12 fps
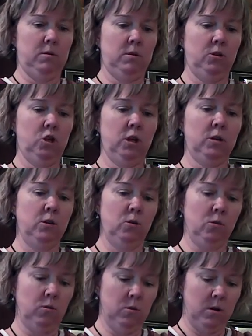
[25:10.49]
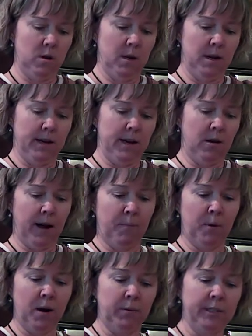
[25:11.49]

Chicken noodle. Now, I probably